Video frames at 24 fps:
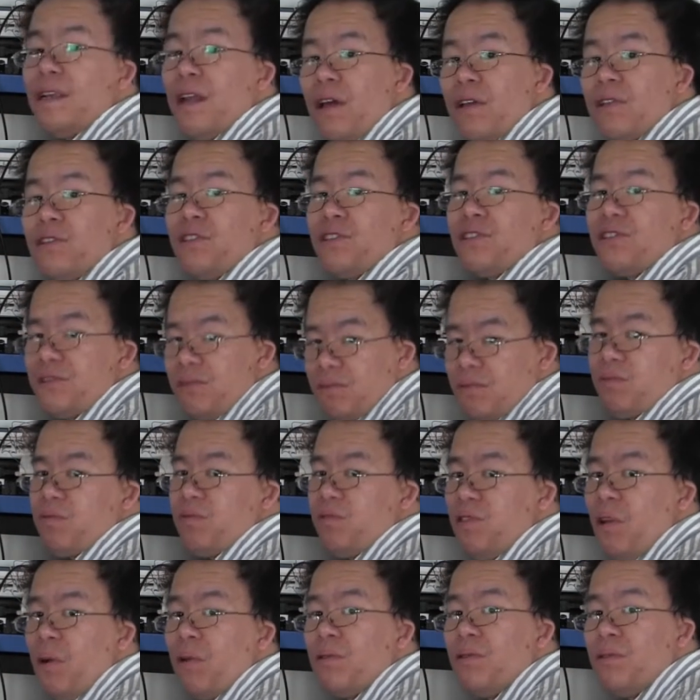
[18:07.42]
I'll just
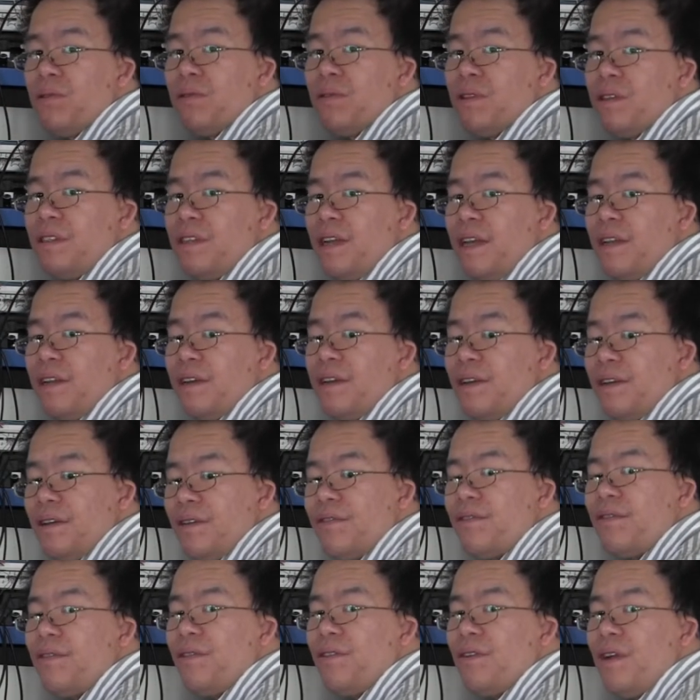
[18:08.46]
show you the
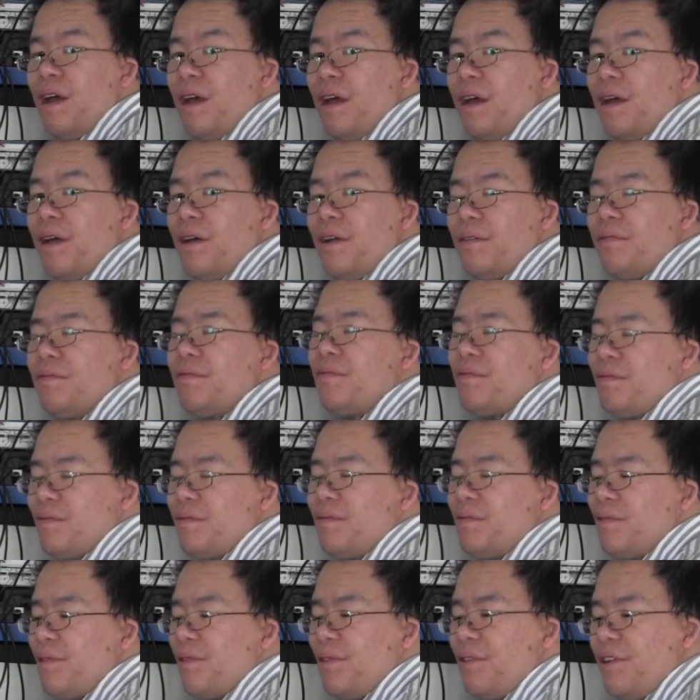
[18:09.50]
data
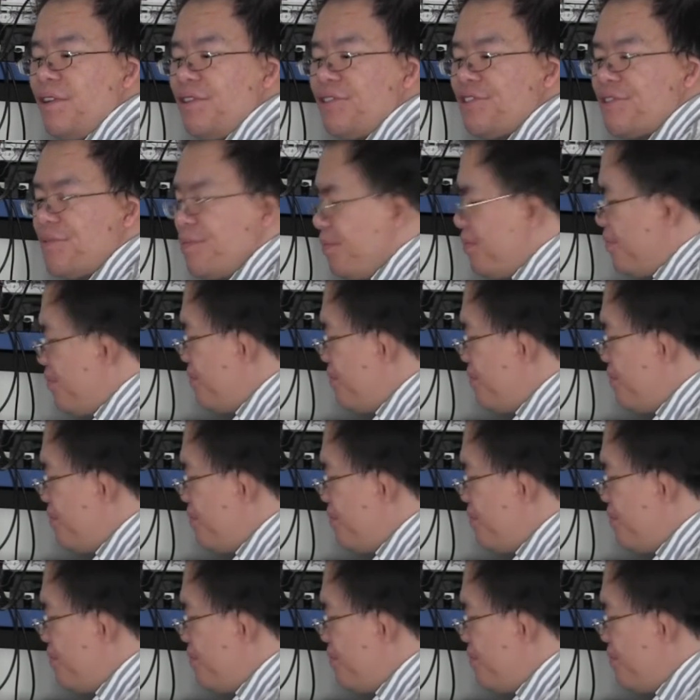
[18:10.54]
for this.